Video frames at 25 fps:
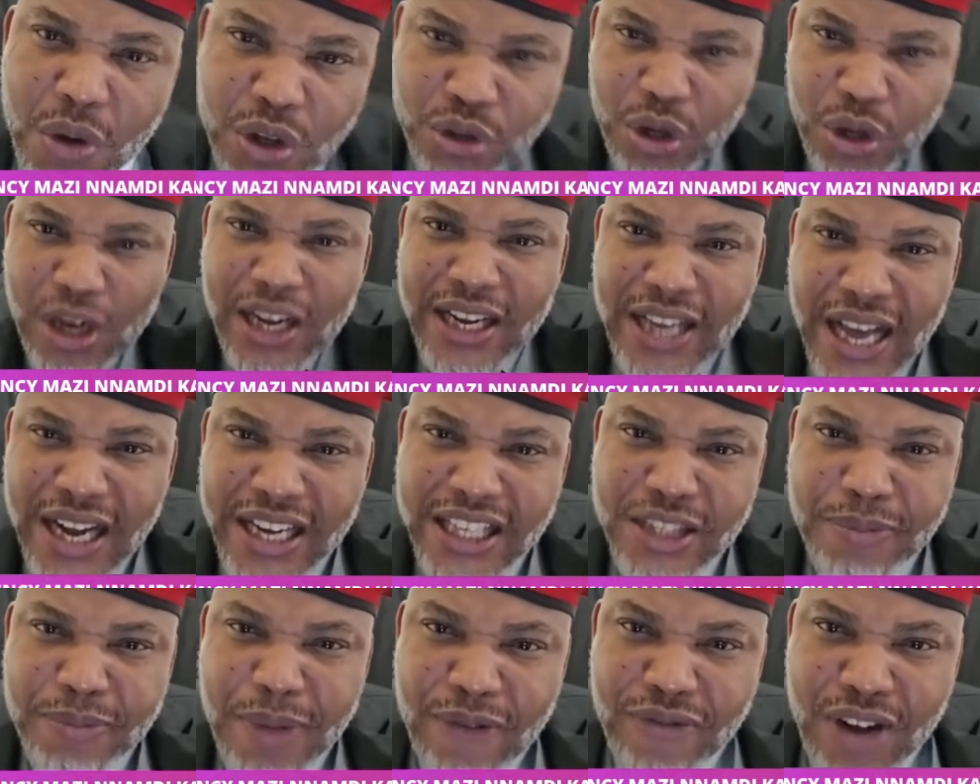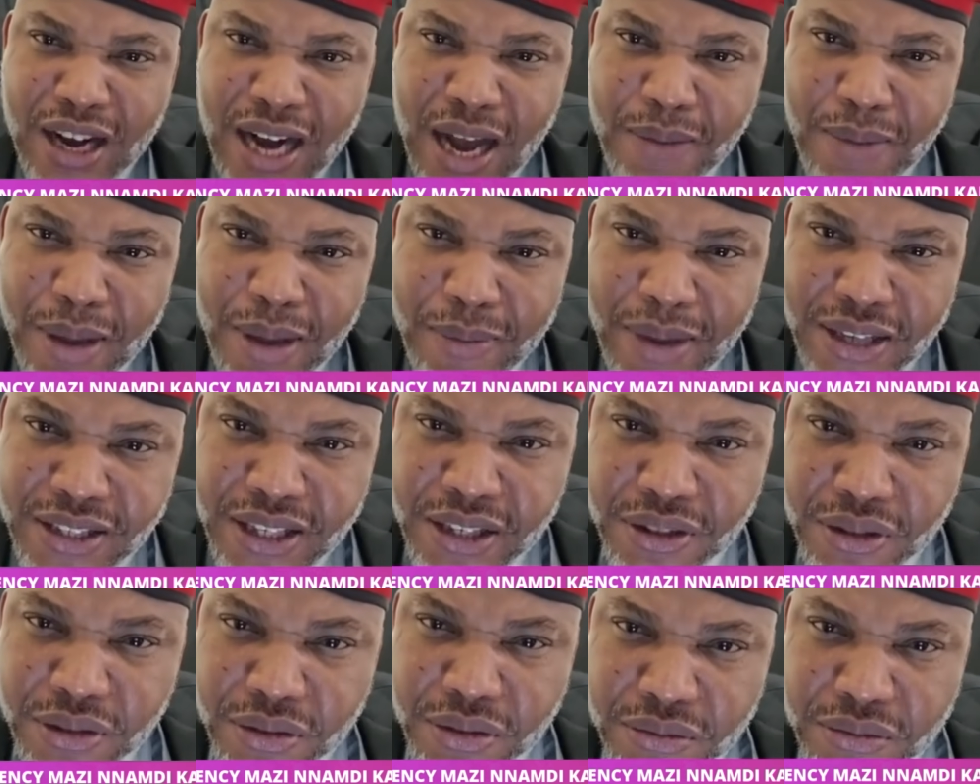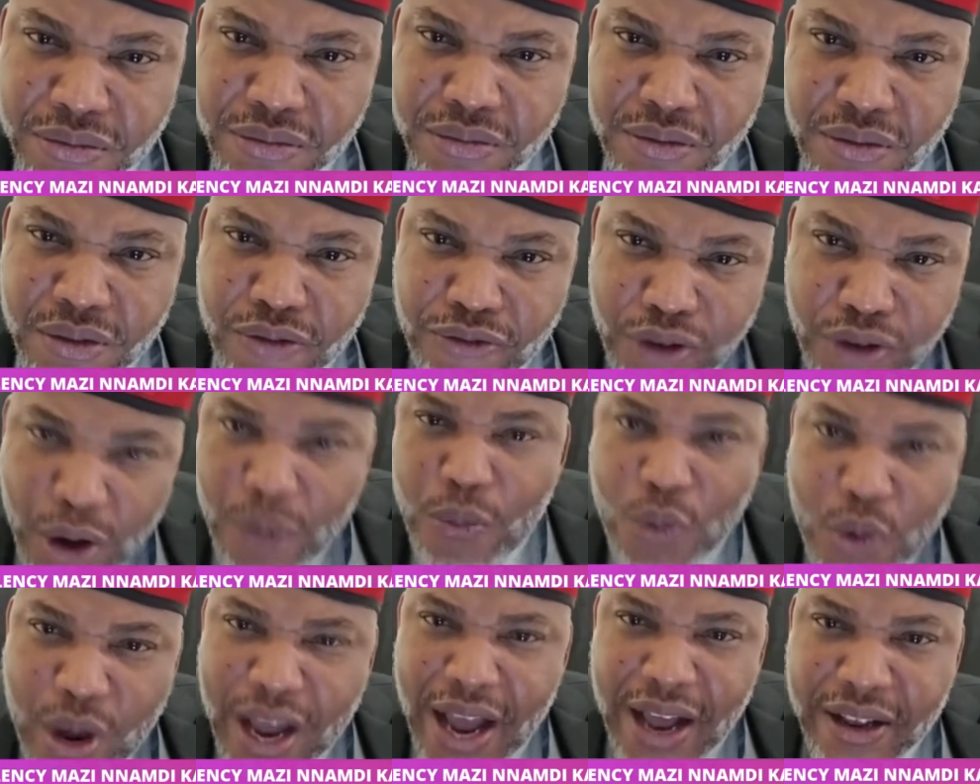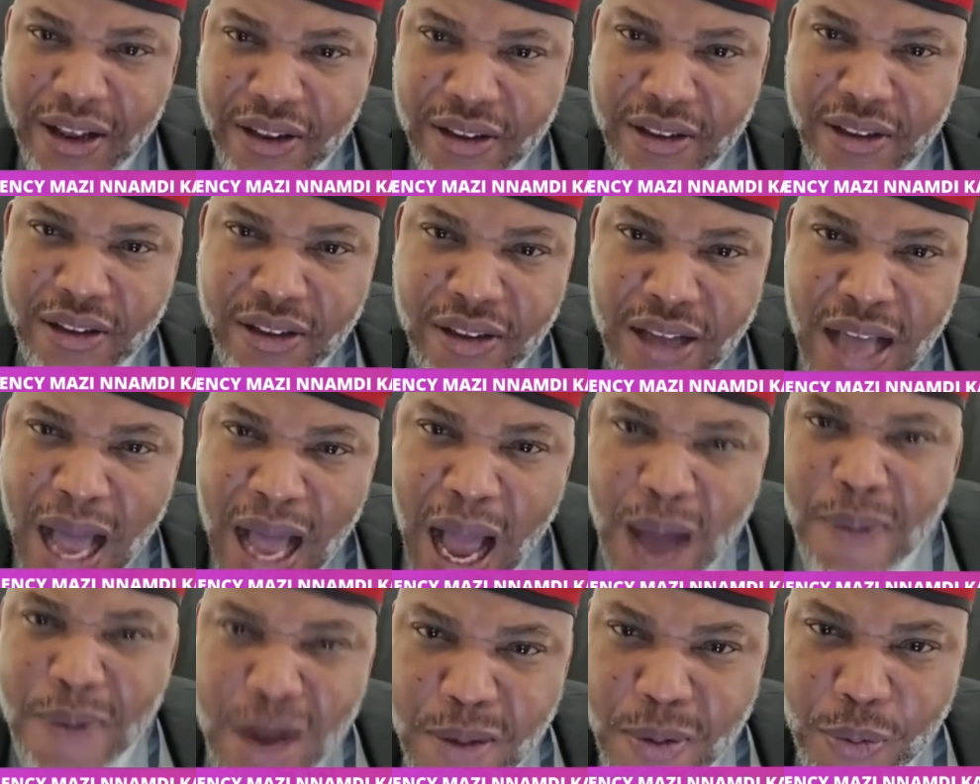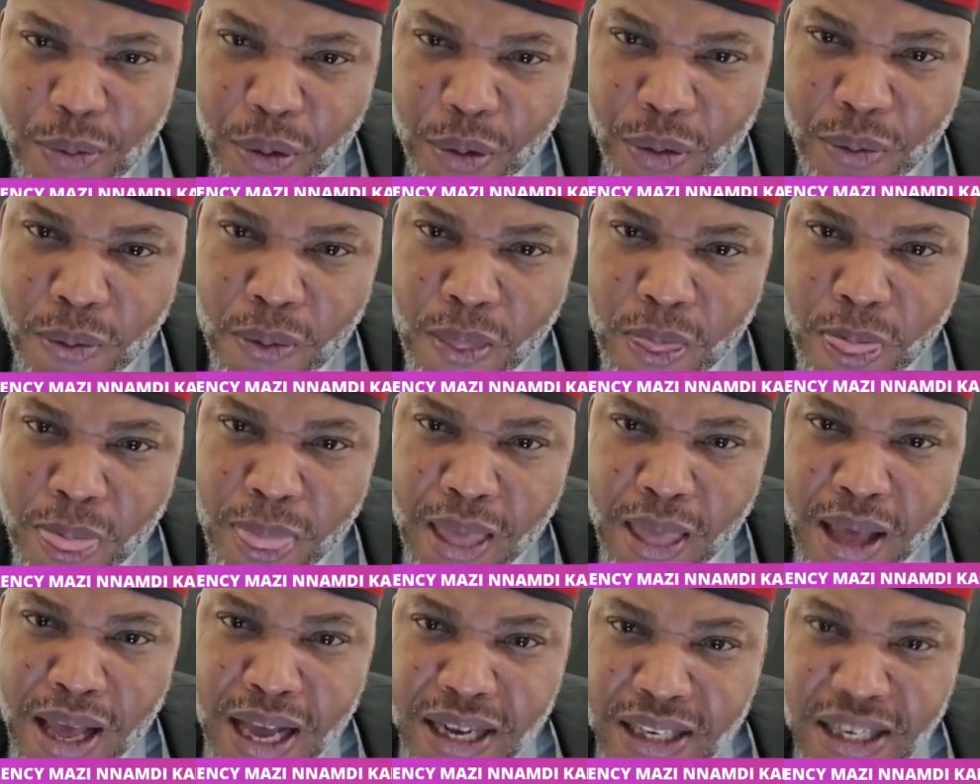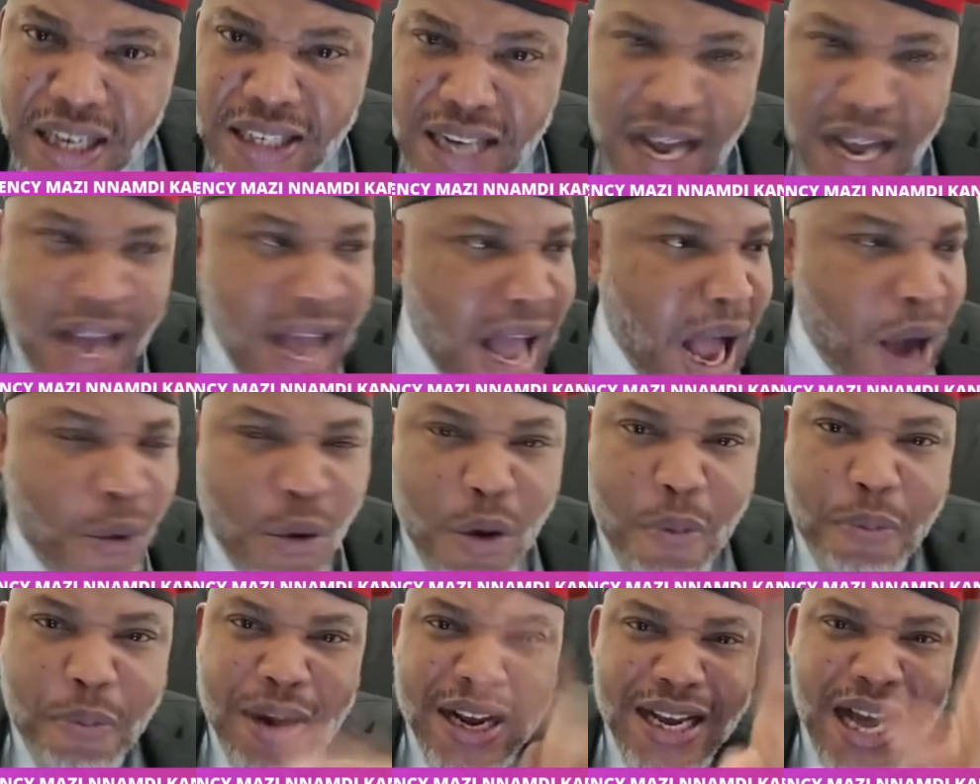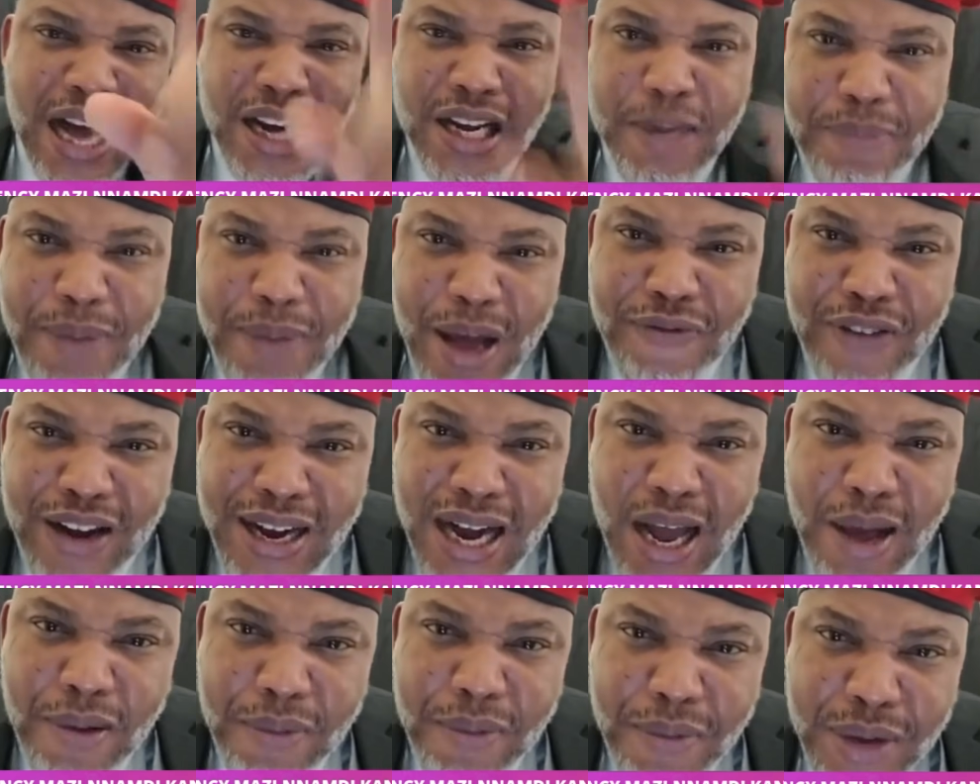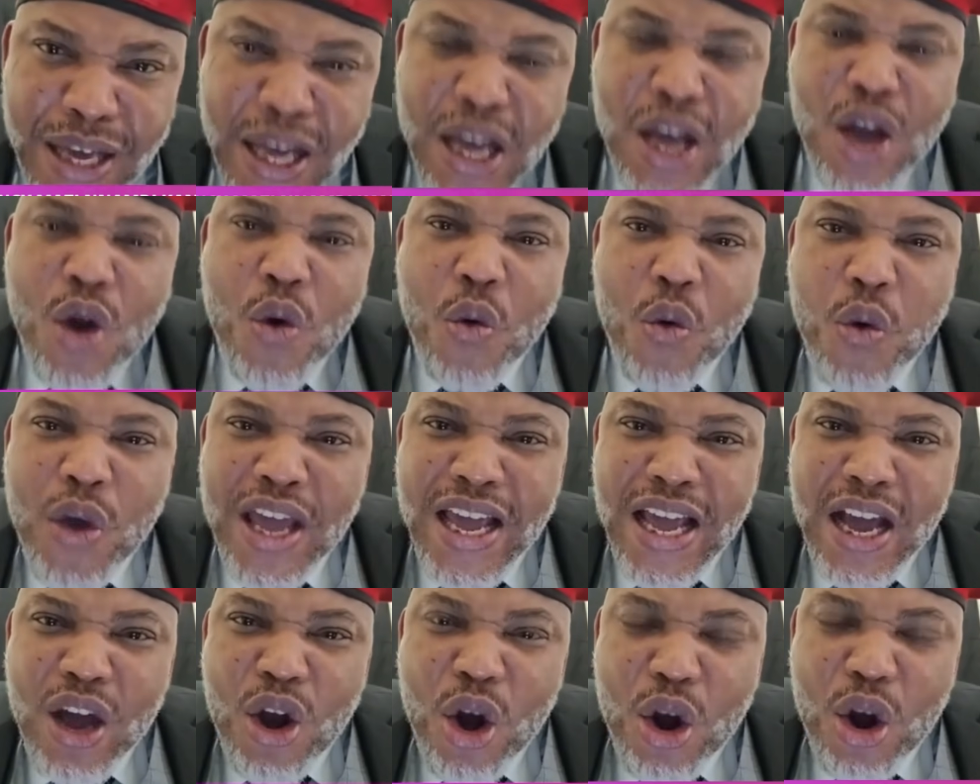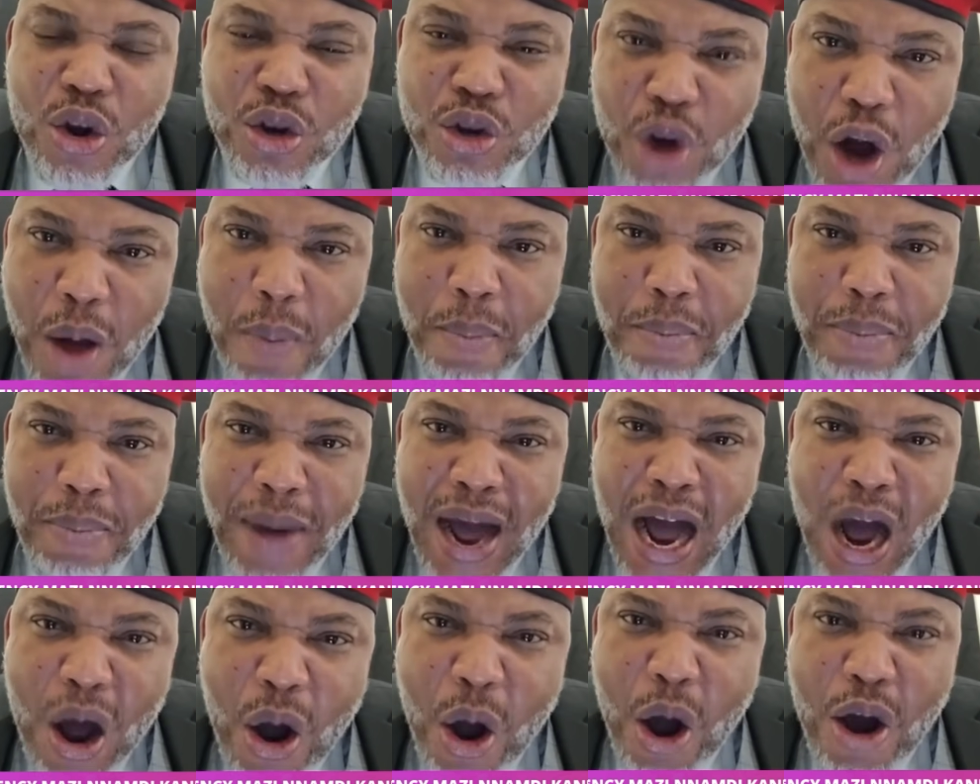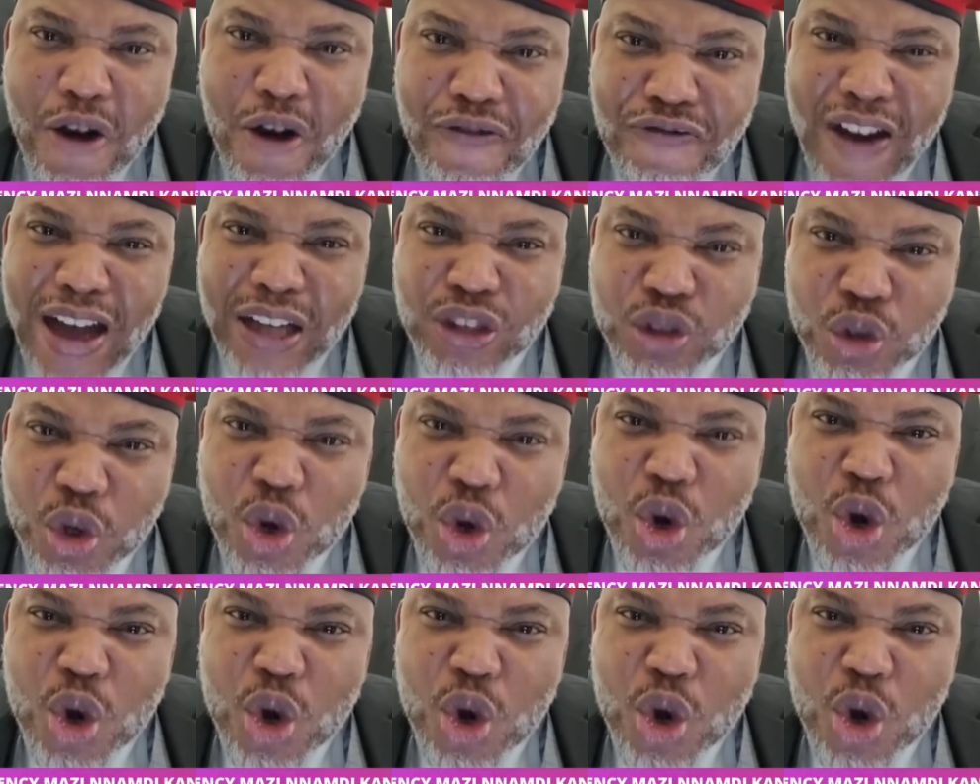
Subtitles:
Which one again is Biafran army? I'm asking you. From where? How many people? The day I will bring out the Biafran army, we number over